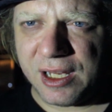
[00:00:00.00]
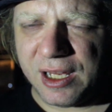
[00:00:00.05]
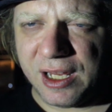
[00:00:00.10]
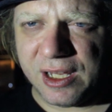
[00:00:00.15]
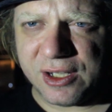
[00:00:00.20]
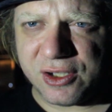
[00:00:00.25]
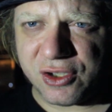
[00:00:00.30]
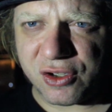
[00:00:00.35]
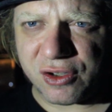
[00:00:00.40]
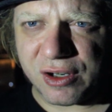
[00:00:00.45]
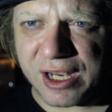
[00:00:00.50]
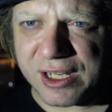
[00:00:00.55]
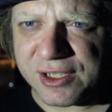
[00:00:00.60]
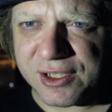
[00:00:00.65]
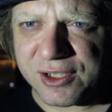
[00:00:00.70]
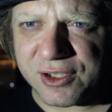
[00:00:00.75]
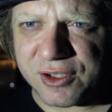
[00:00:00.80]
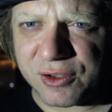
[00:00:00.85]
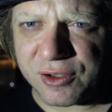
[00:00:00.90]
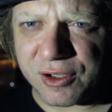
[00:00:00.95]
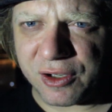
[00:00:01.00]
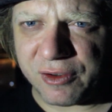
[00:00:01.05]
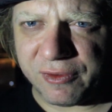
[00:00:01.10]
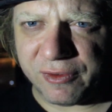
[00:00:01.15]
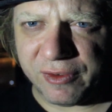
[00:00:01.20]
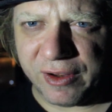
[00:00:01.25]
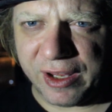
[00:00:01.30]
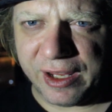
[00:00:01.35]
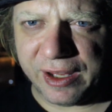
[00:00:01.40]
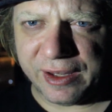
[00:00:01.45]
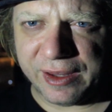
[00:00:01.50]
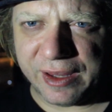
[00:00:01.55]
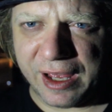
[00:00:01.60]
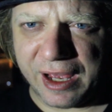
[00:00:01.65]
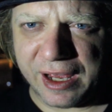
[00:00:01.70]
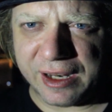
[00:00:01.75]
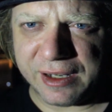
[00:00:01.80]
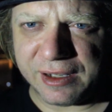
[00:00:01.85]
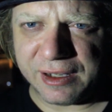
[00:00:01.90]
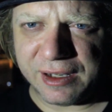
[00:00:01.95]
It tries to convey
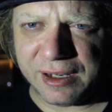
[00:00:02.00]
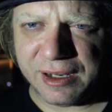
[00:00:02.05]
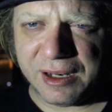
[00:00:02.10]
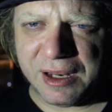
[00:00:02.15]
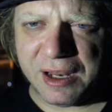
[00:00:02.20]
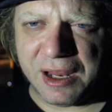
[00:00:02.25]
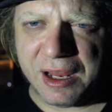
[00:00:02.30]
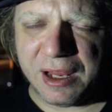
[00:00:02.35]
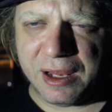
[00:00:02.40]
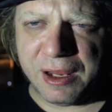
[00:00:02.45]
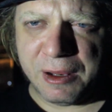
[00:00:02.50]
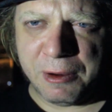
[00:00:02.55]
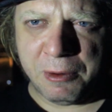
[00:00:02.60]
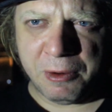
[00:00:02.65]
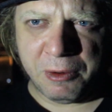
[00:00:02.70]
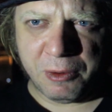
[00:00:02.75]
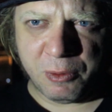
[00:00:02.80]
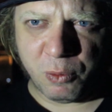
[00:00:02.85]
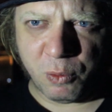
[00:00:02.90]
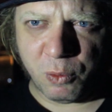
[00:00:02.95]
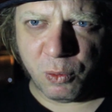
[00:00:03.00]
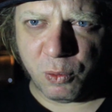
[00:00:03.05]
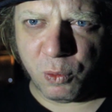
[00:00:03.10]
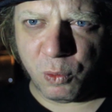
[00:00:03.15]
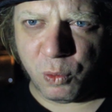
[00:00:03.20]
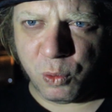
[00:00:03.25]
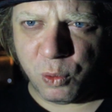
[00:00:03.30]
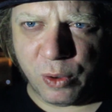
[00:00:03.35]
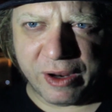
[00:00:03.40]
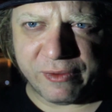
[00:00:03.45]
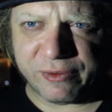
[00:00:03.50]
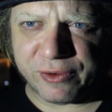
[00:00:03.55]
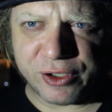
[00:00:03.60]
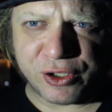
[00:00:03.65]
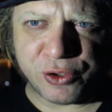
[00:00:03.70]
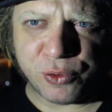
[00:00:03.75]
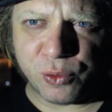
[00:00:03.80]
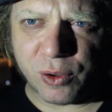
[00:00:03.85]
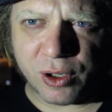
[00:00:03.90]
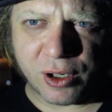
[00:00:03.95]
that whoever
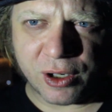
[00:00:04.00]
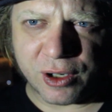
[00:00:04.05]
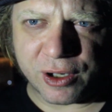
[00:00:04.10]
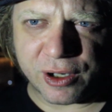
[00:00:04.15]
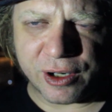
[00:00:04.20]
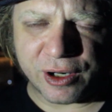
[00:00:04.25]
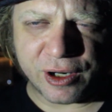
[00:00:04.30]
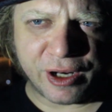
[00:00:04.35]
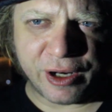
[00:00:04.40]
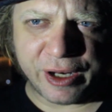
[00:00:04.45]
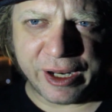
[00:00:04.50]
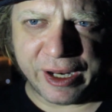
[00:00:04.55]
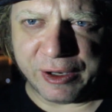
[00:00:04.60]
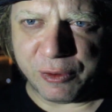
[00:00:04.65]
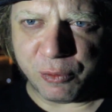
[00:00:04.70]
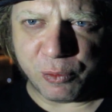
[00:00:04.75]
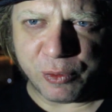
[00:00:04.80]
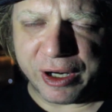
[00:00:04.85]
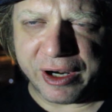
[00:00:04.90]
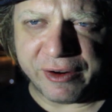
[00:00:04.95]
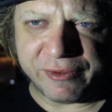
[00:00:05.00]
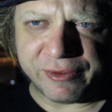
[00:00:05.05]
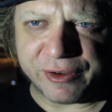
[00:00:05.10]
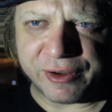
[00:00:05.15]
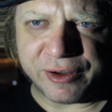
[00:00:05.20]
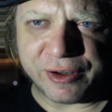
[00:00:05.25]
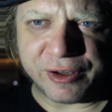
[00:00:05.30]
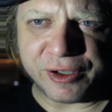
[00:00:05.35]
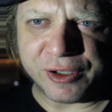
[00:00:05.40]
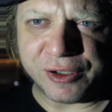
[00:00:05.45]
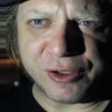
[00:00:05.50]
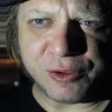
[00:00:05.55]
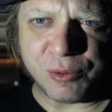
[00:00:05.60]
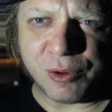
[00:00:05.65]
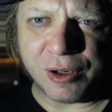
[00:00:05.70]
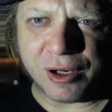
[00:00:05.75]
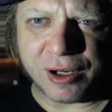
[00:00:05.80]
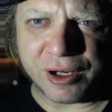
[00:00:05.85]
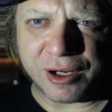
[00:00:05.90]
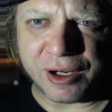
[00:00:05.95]
you are and wherever
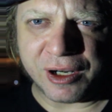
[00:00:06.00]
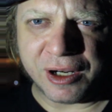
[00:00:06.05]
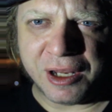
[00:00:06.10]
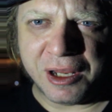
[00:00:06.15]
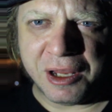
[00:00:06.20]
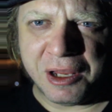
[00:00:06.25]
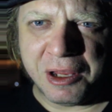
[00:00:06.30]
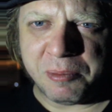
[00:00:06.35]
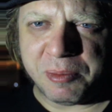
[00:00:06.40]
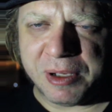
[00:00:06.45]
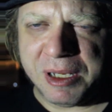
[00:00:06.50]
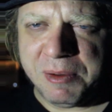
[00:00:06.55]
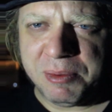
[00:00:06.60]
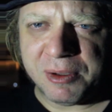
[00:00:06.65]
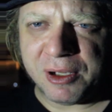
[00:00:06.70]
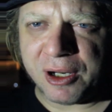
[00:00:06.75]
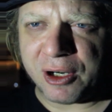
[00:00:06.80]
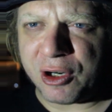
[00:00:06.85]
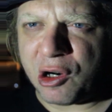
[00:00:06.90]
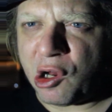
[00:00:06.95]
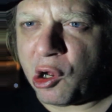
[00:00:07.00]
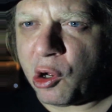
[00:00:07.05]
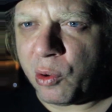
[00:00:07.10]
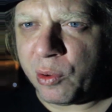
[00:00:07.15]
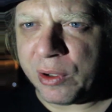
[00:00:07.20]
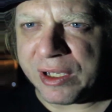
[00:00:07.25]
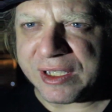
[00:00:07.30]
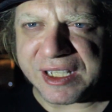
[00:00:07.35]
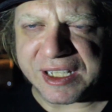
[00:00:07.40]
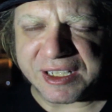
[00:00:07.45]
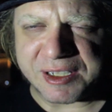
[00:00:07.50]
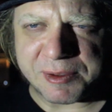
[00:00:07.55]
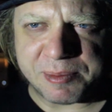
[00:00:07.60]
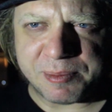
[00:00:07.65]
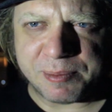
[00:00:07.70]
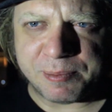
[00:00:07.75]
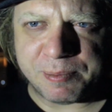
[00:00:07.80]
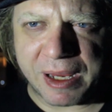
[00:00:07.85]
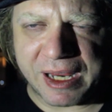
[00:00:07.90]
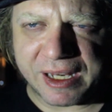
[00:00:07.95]
you are, people are always
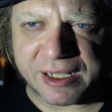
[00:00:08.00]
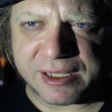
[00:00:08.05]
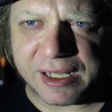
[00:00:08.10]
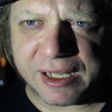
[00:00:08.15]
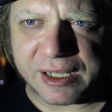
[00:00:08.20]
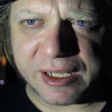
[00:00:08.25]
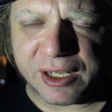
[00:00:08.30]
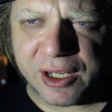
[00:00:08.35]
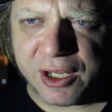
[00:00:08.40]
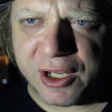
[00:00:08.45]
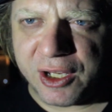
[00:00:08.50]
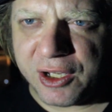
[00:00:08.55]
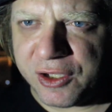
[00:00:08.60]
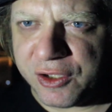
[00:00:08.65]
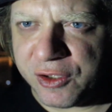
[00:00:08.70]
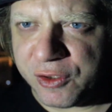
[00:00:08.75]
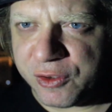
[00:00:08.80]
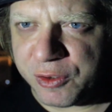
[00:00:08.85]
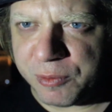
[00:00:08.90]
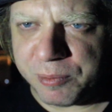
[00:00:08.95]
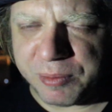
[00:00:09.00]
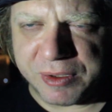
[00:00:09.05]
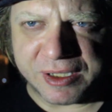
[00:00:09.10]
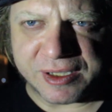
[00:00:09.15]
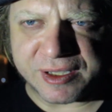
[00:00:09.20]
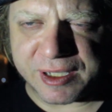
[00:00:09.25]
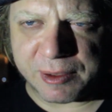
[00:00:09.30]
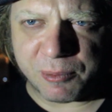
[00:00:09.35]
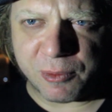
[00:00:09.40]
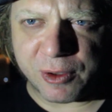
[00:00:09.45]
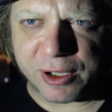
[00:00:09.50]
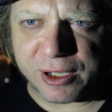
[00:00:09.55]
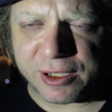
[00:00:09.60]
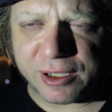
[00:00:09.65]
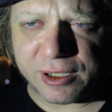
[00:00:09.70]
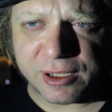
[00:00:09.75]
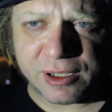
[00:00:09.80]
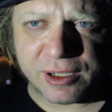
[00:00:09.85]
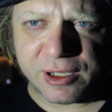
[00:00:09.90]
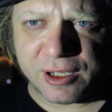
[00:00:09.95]
expecting you to be
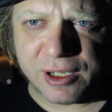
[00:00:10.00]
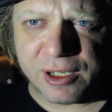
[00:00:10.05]
someone.